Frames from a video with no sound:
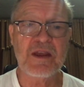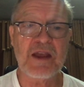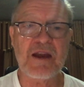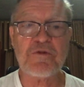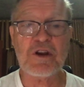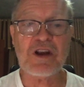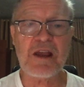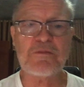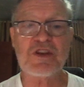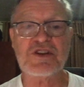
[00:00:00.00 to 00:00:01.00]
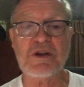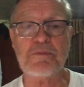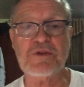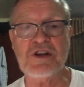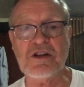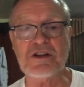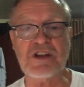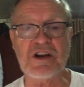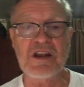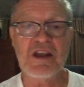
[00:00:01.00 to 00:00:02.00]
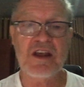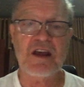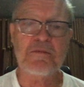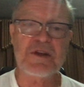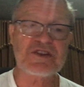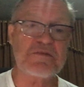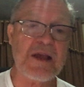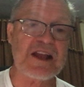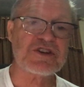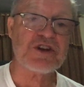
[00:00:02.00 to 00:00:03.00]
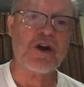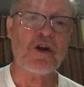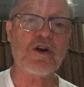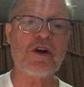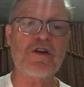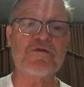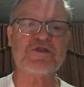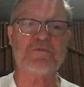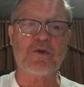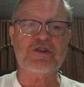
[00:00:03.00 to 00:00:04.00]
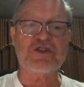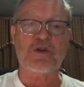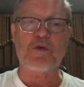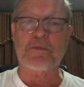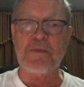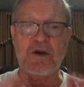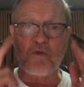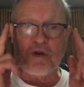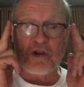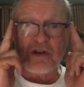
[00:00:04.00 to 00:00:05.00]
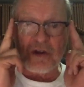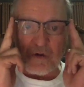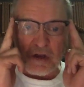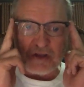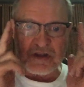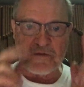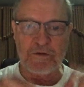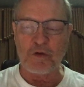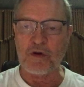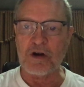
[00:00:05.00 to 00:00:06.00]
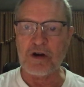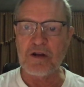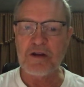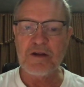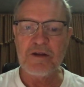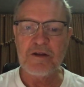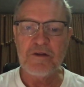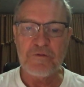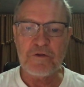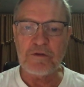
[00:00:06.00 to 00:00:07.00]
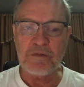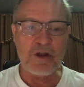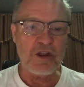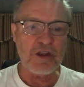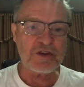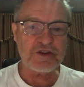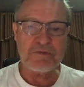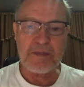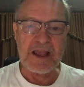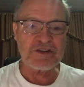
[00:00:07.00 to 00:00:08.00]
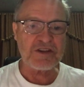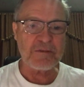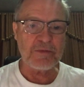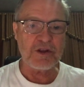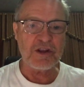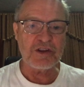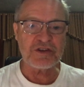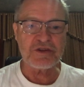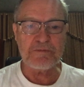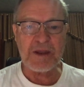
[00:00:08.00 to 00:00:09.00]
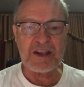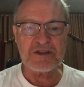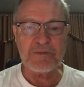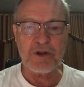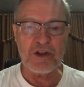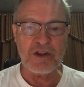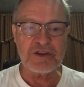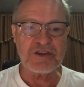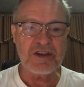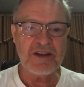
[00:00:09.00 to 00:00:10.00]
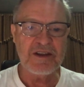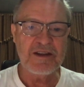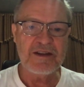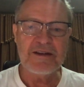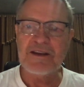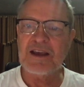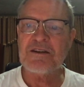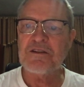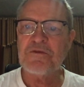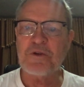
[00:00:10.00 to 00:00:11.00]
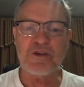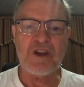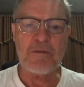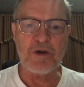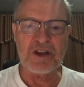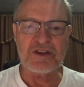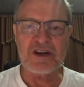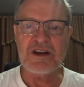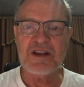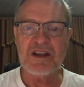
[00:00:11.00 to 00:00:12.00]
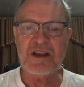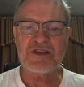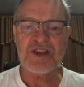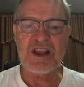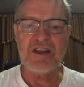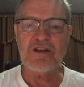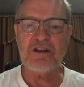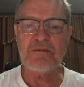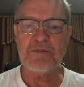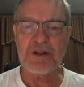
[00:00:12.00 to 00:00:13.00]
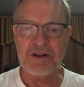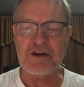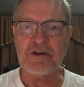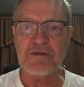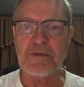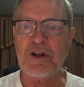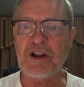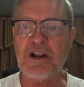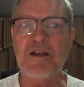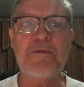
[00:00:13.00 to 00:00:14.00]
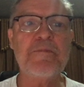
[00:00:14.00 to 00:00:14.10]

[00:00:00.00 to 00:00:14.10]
Every time the ship tilted, a mismatched herd of sports equipment rolled across the floor. Footballs, basketballs, baseballs, and for some reason, a single billiard ball.